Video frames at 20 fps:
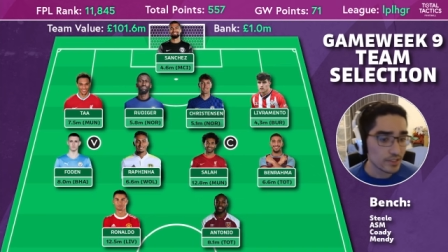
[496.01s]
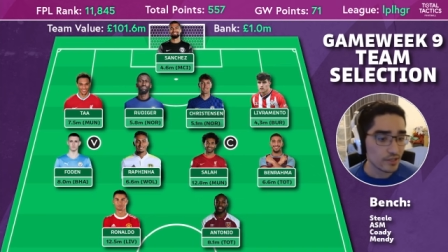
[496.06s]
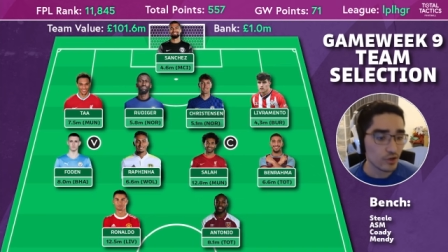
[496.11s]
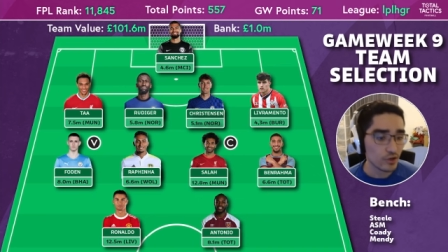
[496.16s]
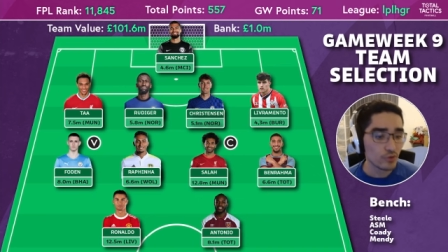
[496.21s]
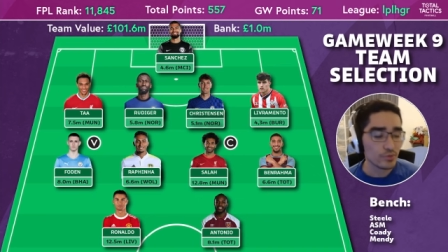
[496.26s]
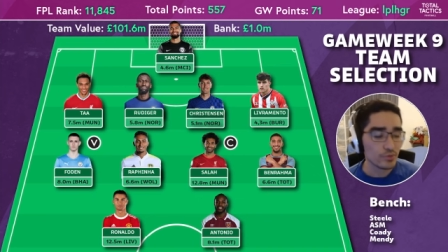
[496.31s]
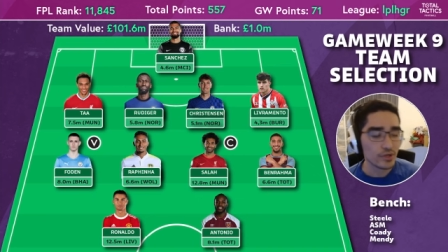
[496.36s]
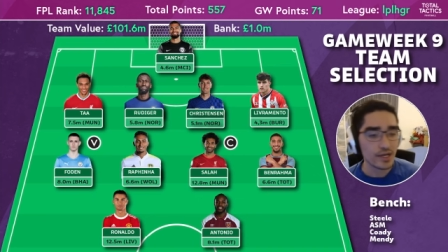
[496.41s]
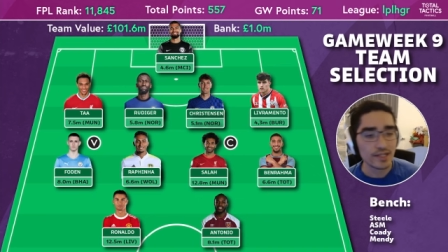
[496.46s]
And I
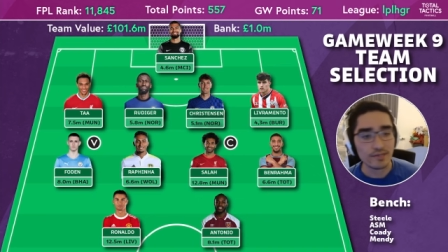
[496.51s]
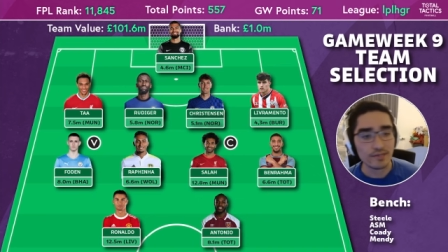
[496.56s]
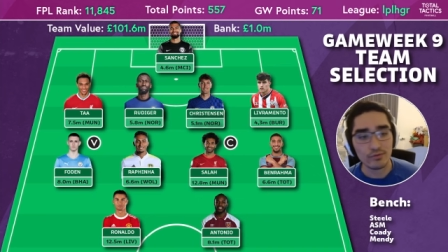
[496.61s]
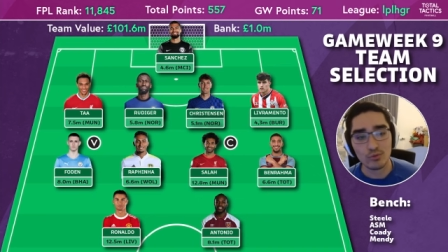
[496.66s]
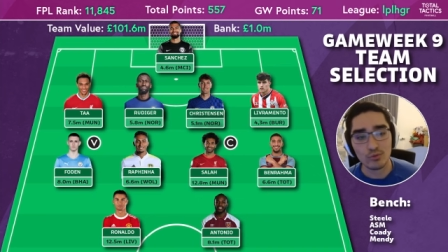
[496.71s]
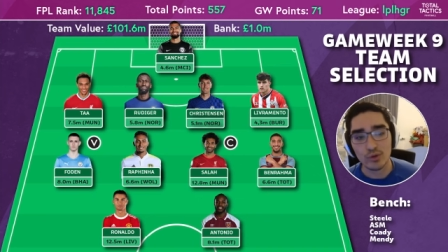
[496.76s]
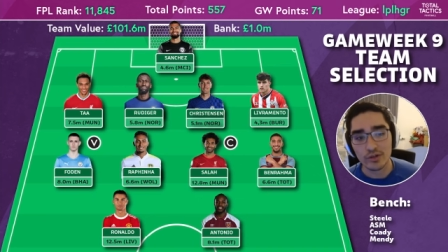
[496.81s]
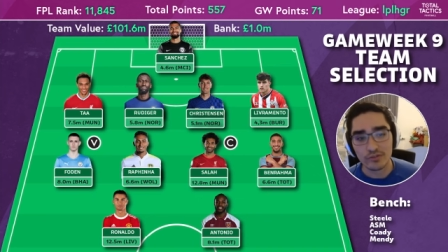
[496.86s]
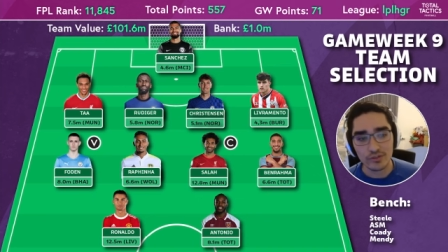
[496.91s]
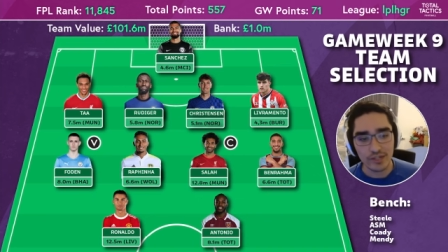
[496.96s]
hope you guys have a
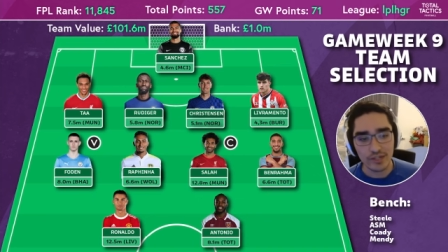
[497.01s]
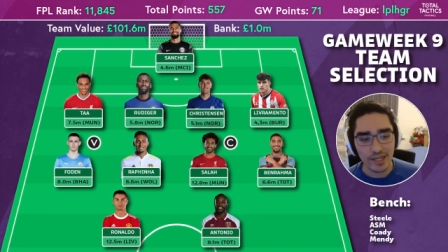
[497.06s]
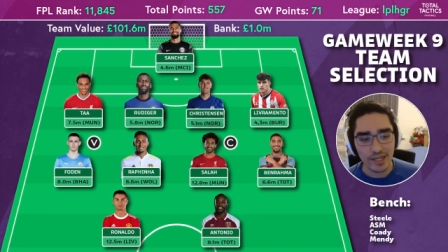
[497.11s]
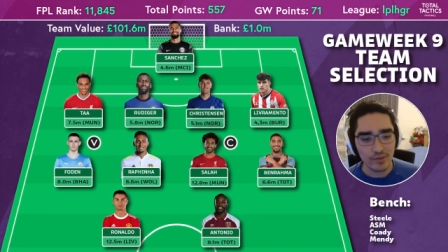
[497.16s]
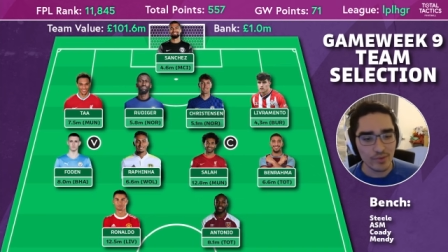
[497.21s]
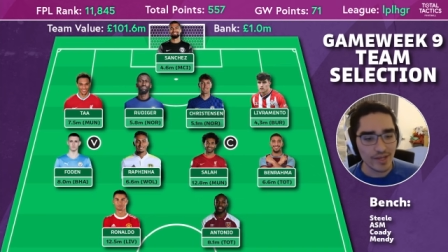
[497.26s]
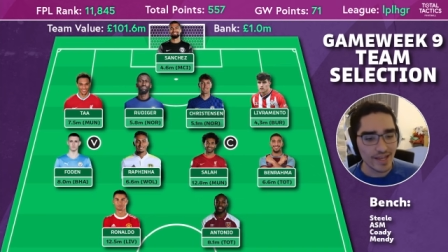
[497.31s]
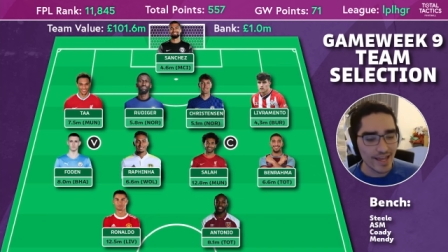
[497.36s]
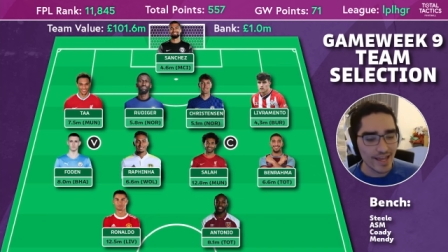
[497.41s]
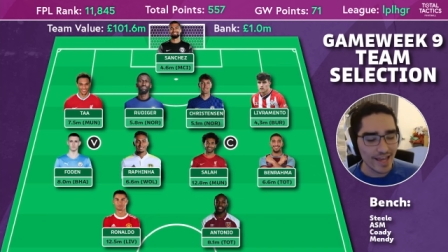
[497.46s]
wonderful game
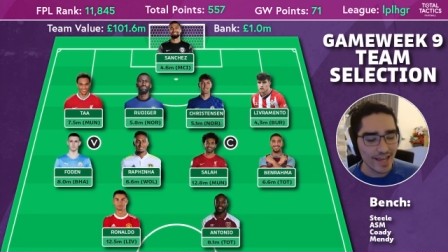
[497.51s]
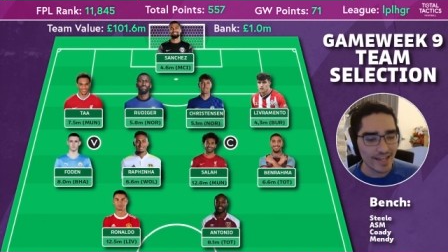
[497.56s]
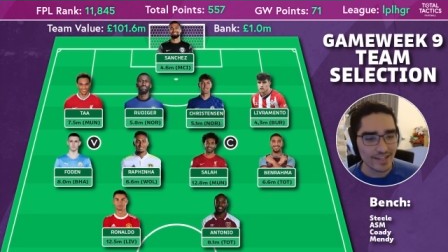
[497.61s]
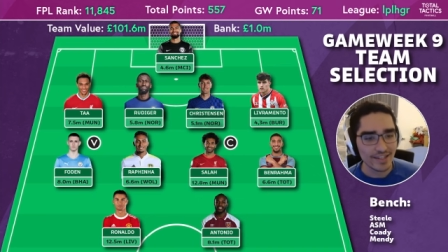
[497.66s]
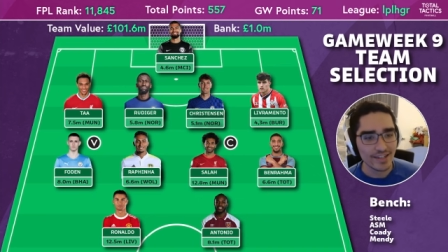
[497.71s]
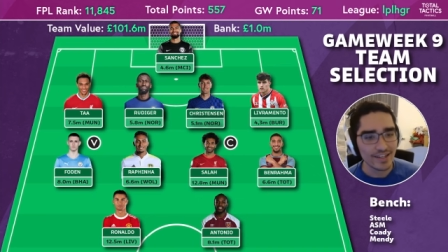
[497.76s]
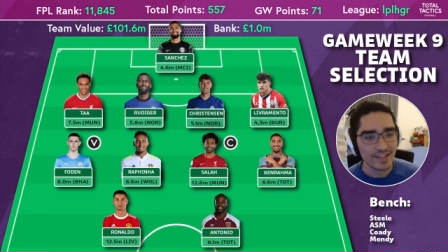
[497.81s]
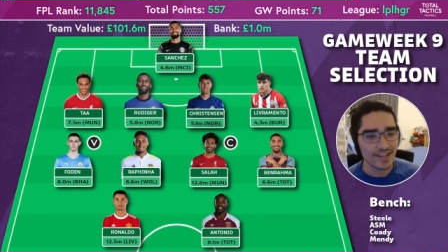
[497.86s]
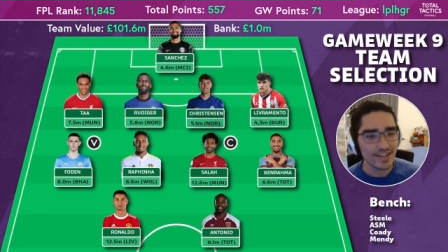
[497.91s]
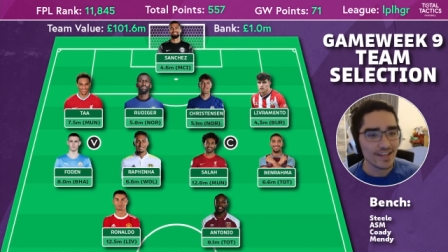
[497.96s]
week ahead.
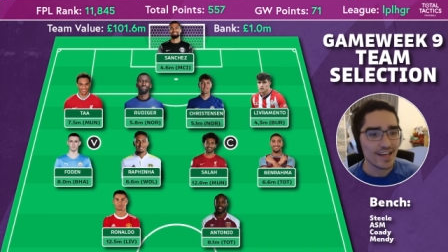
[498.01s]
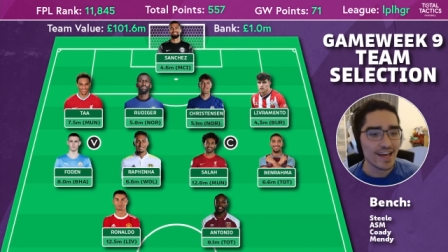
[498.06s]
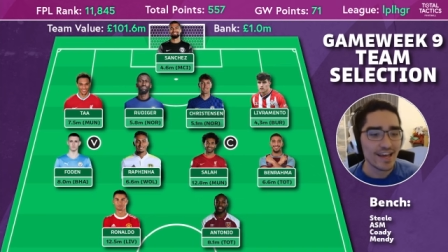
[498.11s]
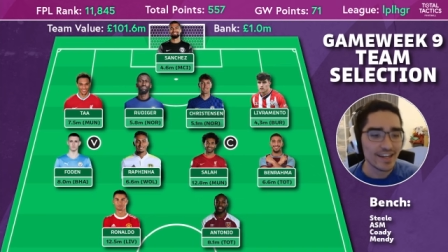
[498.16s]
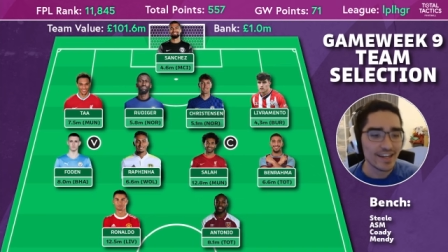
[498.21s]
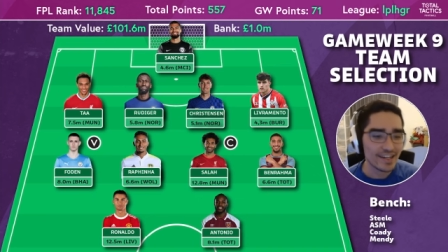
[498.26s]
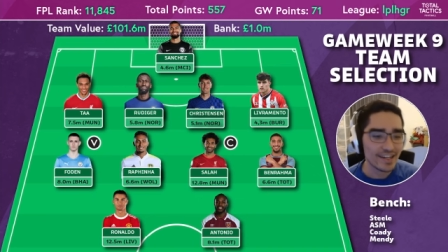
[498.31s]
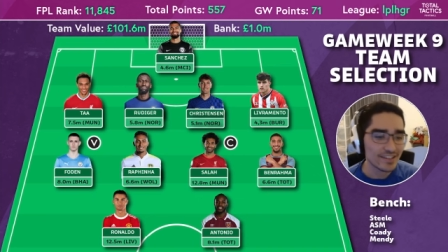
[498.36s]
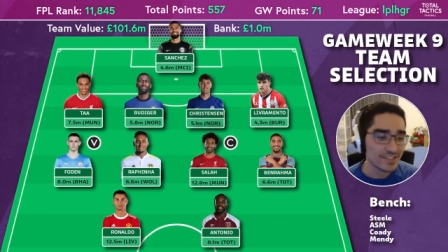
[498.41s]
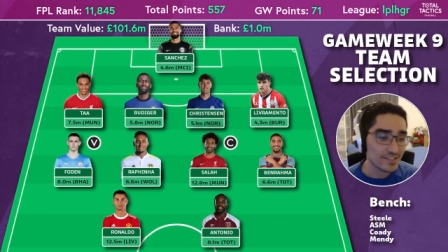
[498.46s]

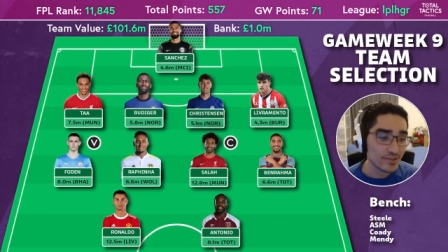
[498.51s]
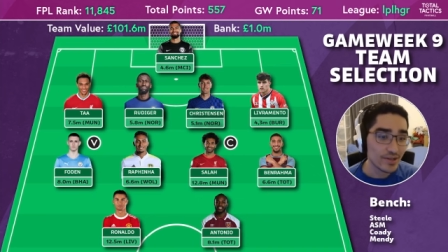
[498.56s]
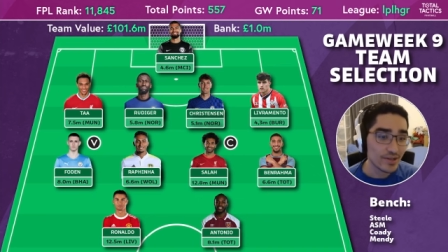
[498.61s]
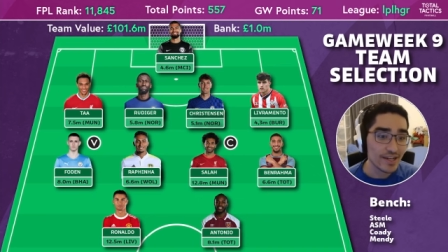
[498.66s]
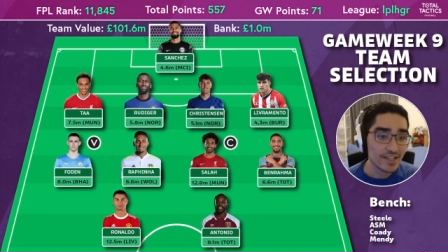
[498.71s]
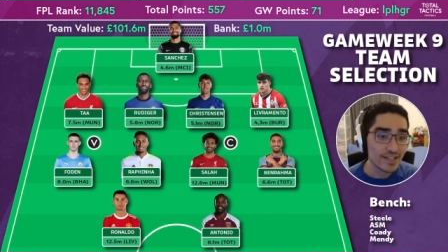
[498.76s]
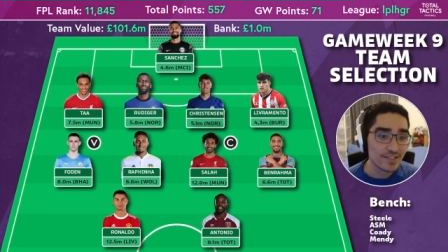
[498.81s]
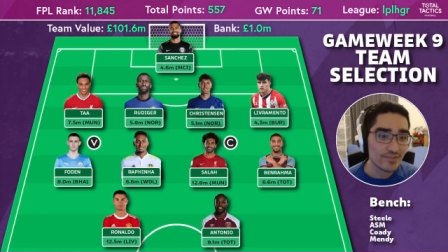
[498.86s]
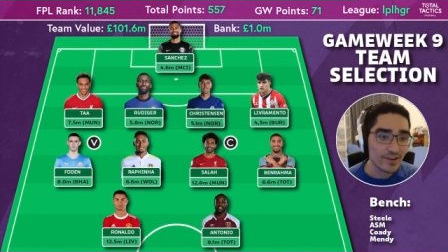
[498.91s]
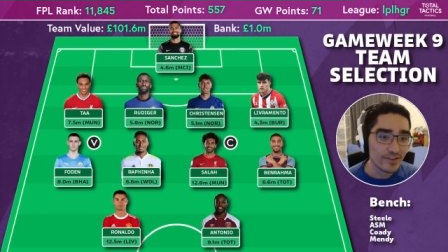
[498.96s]
And I'll see you
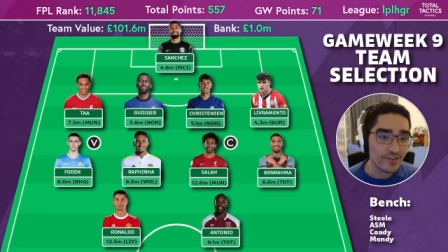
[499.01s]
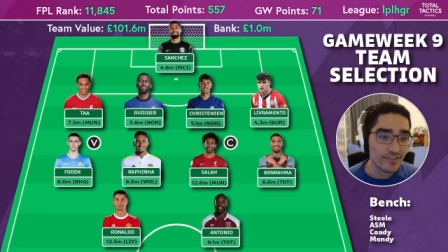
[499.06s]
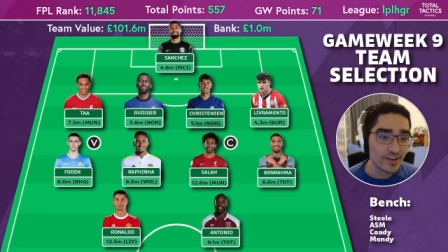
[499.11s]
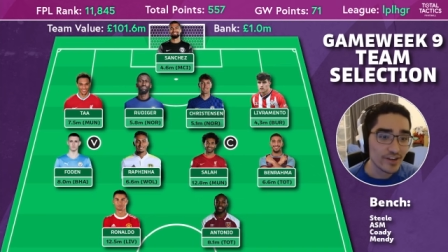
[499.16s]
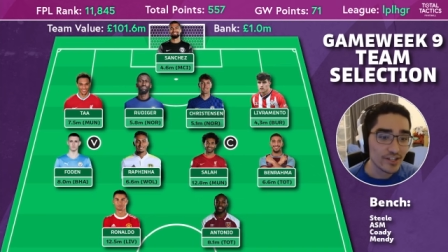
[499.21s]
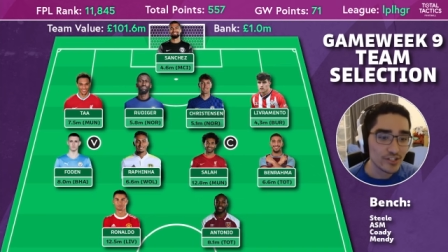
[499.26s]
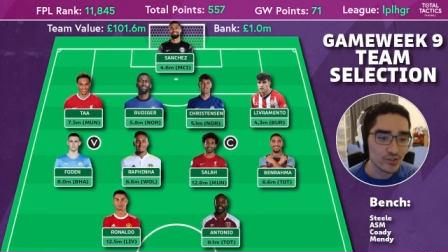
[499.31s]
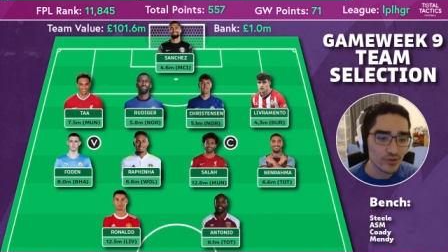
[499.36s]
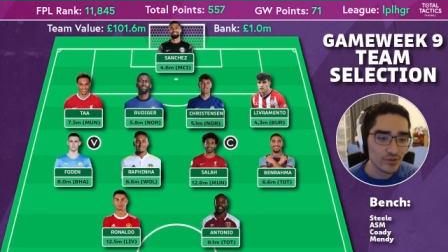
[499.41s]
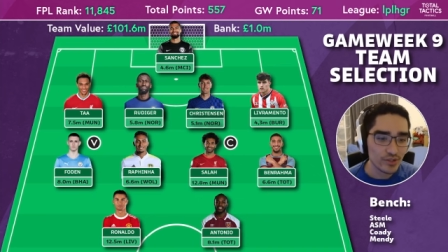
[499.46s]
guys very, very
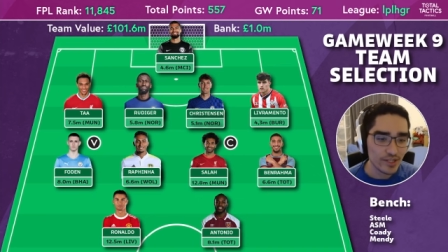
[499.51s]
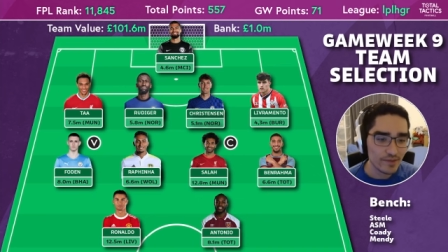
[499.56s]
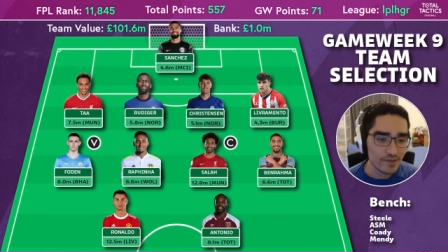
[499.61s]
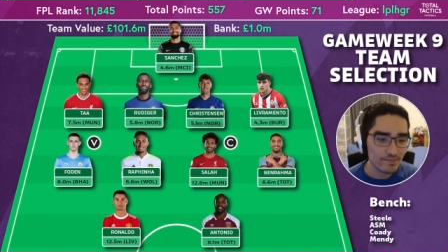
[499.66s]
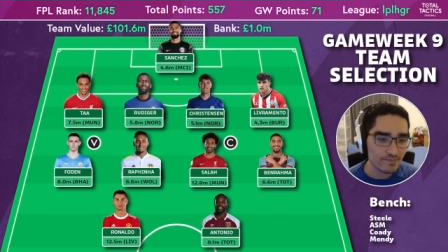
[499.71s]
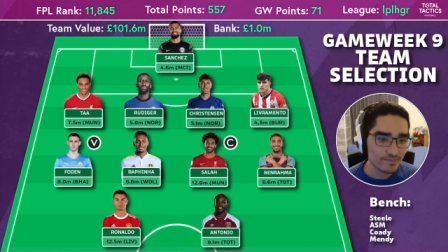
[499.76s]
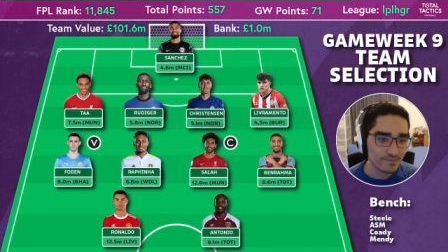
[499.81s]
shortly.